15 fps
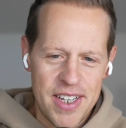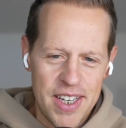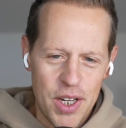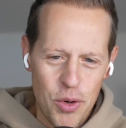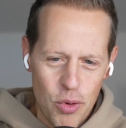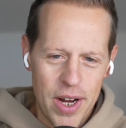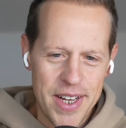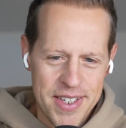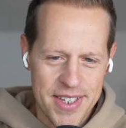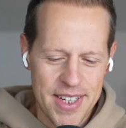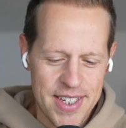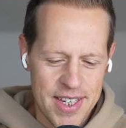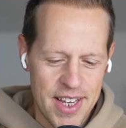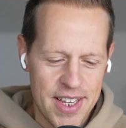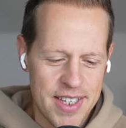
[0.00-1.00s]
great
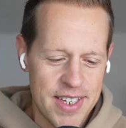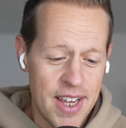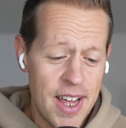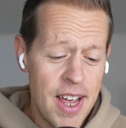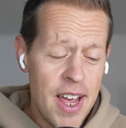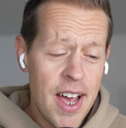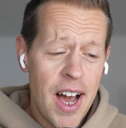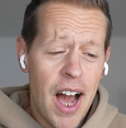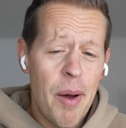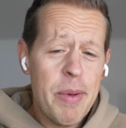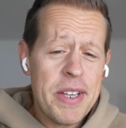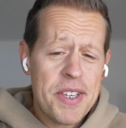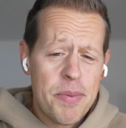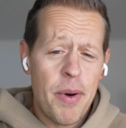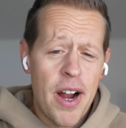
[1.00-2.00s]
success, I'm
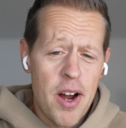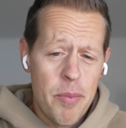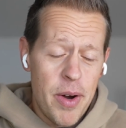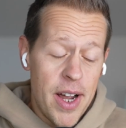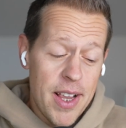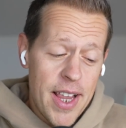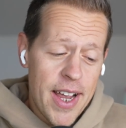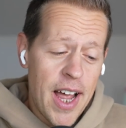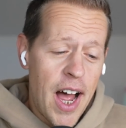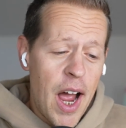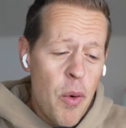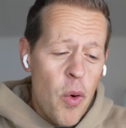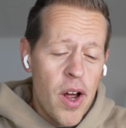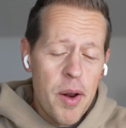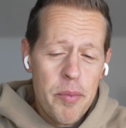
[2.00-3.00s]
inspired by it. Like I
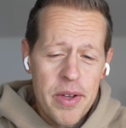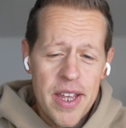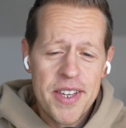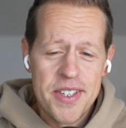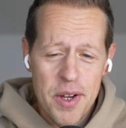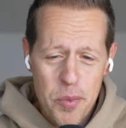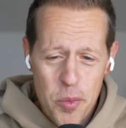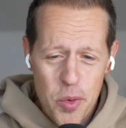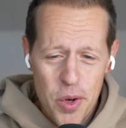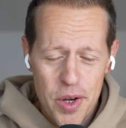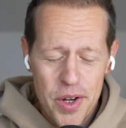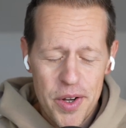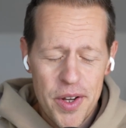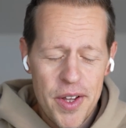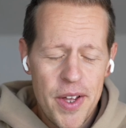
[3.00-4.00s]
want to be
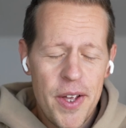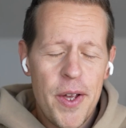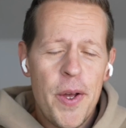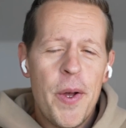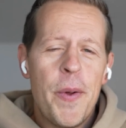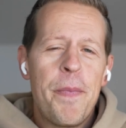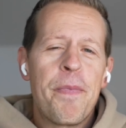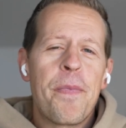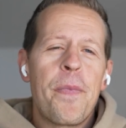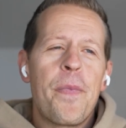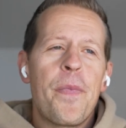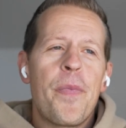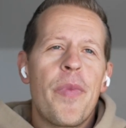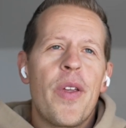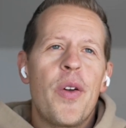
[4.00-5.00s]
someone
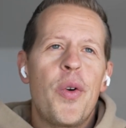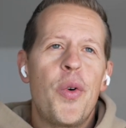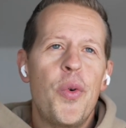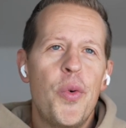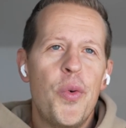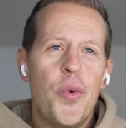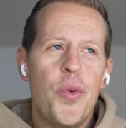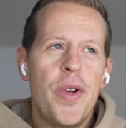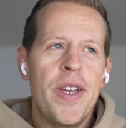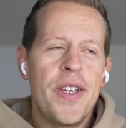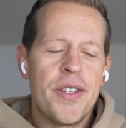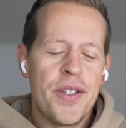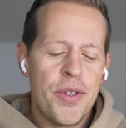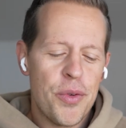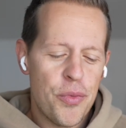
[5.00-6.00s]
who is
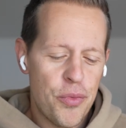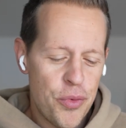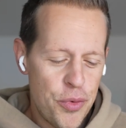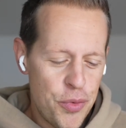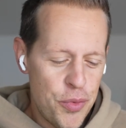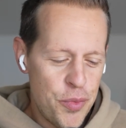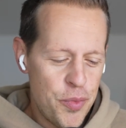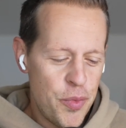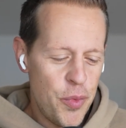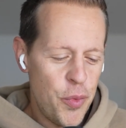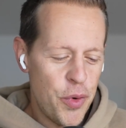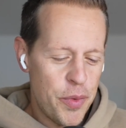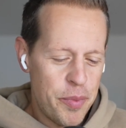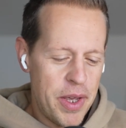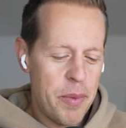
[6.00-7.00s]
in the room
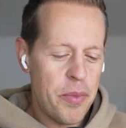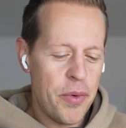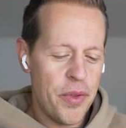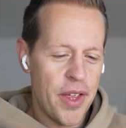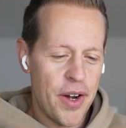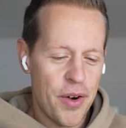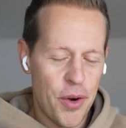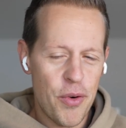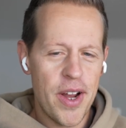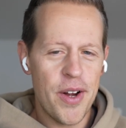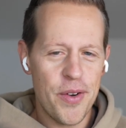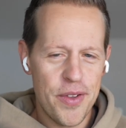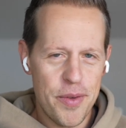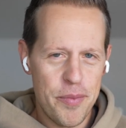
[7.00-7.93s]
with people that are greater than